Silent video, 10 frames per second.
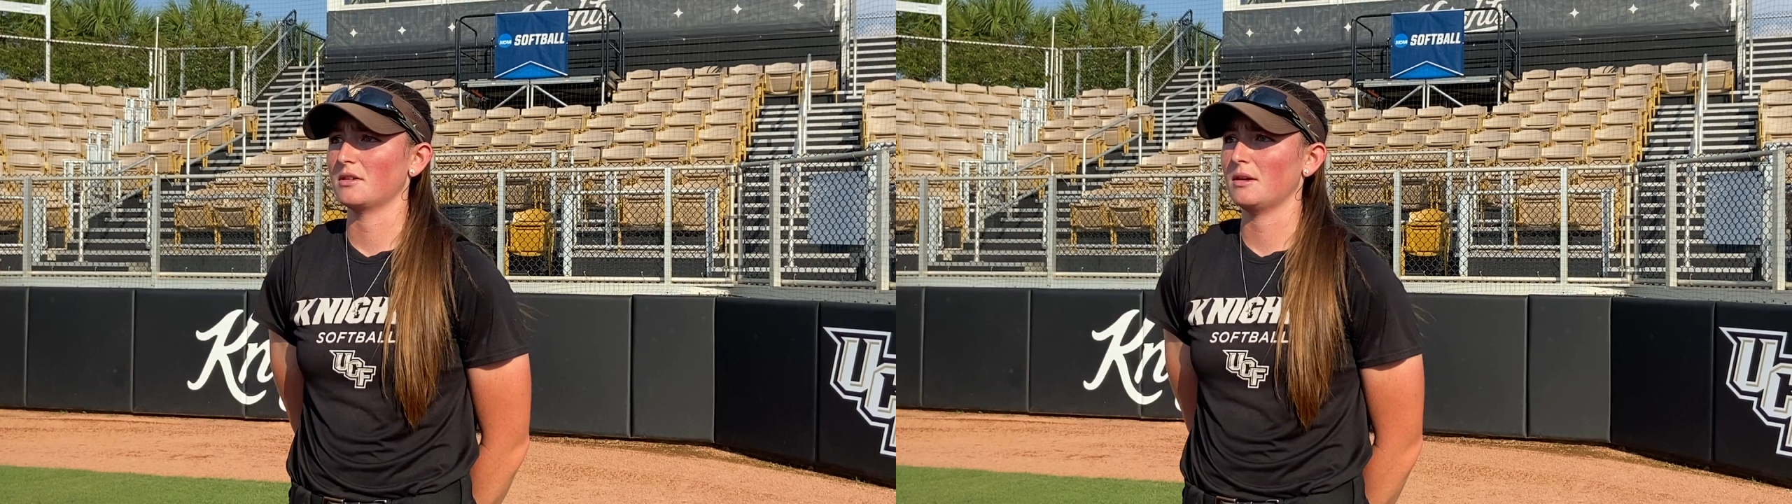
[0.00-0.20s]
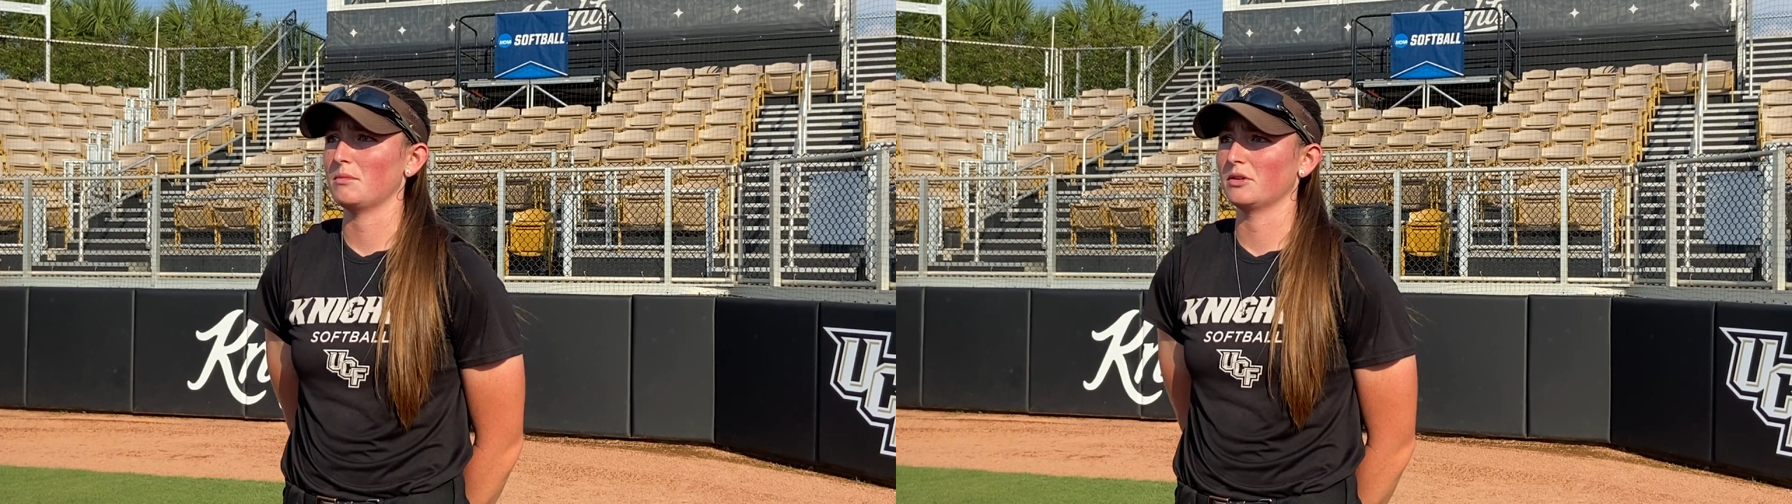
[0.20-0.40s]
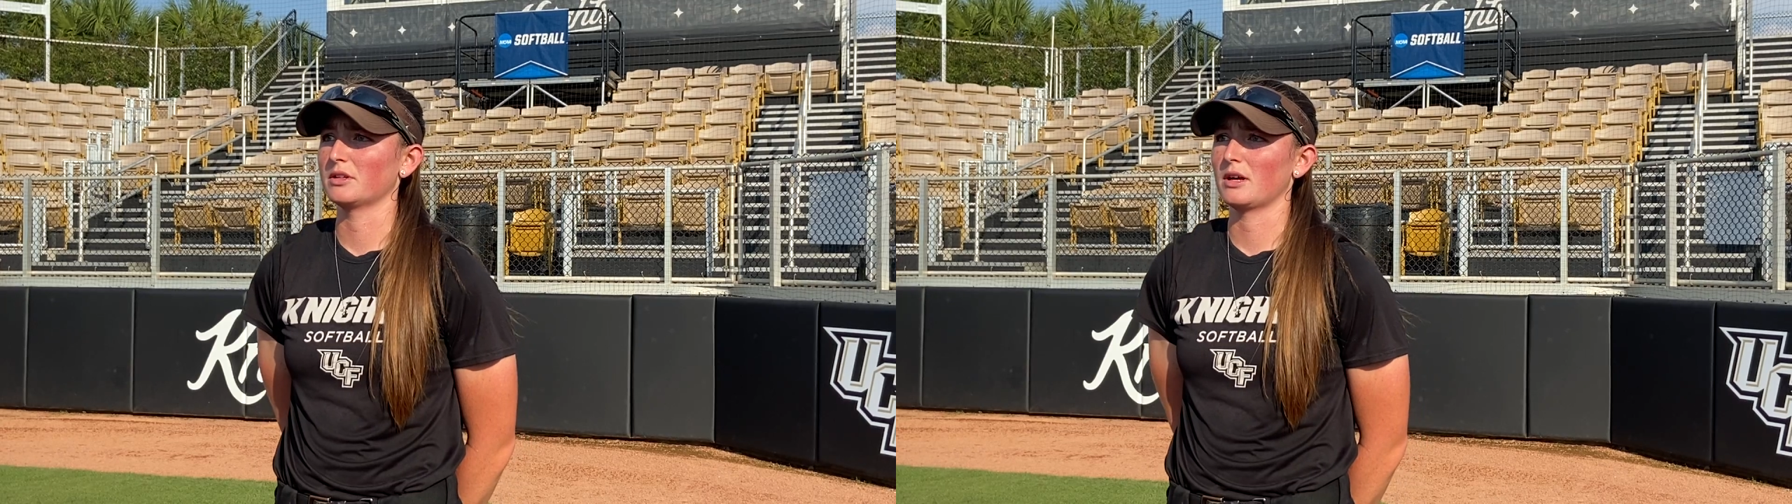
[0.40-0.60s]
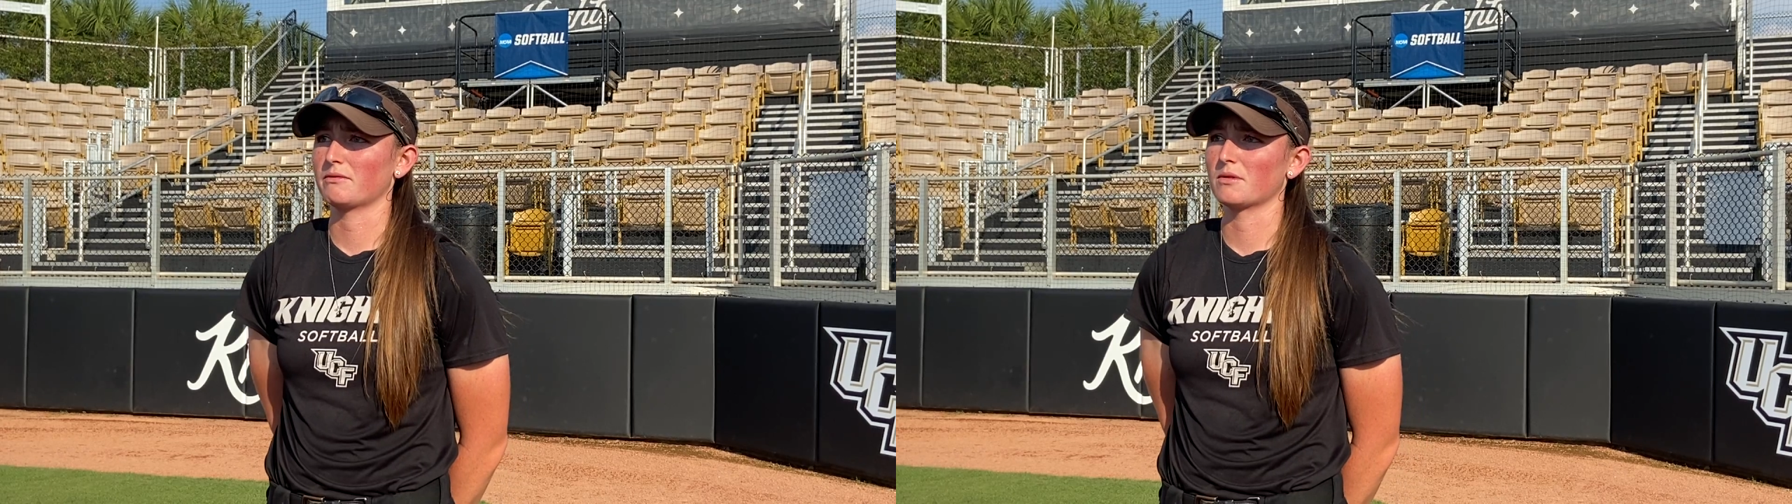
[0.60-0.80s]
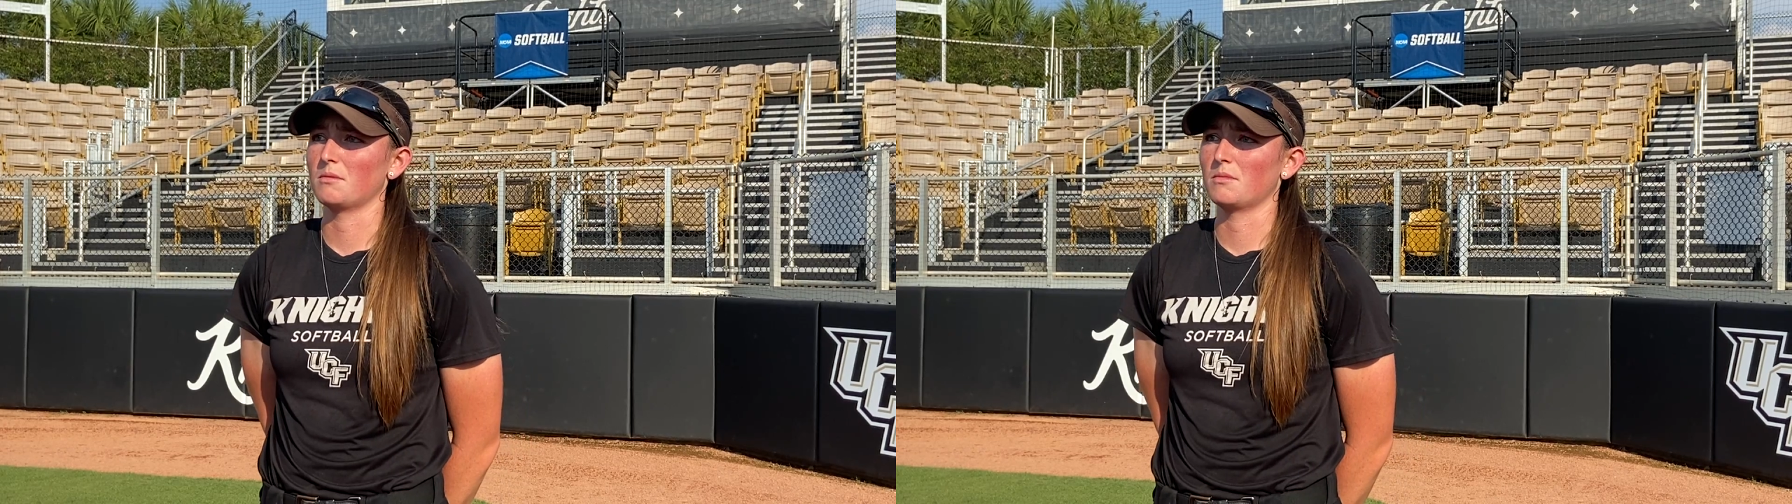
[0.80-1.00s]
and building up
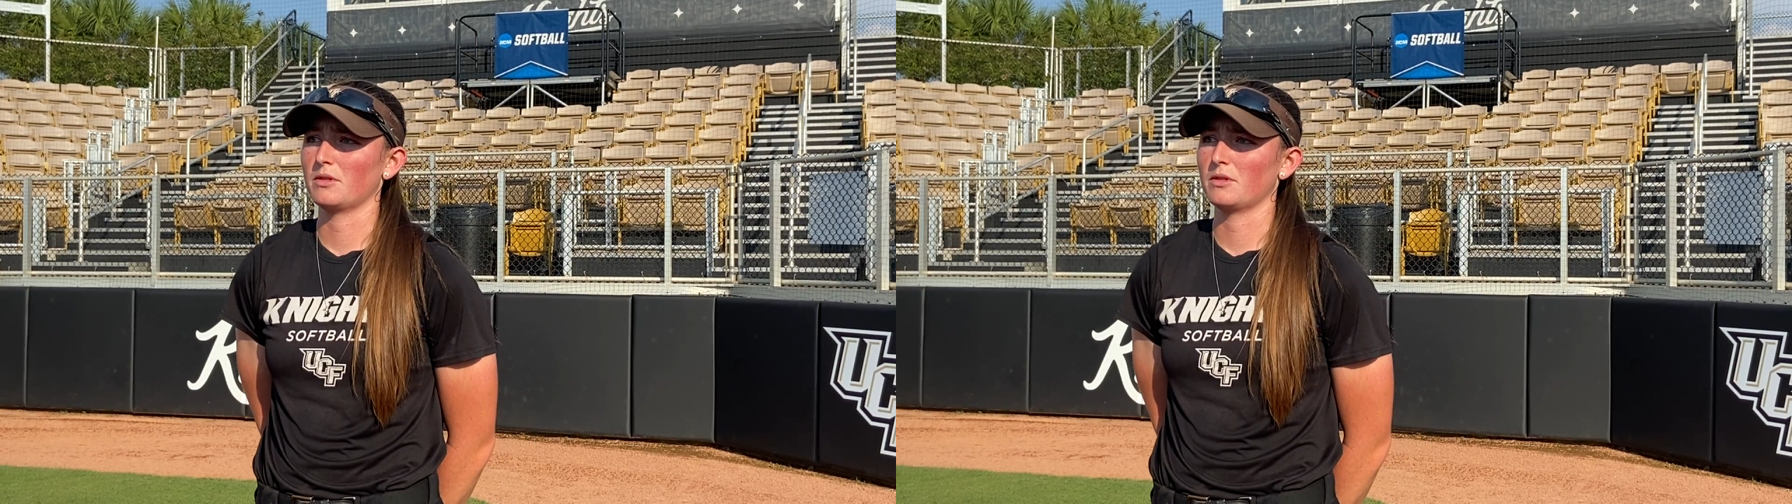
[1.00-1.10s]
from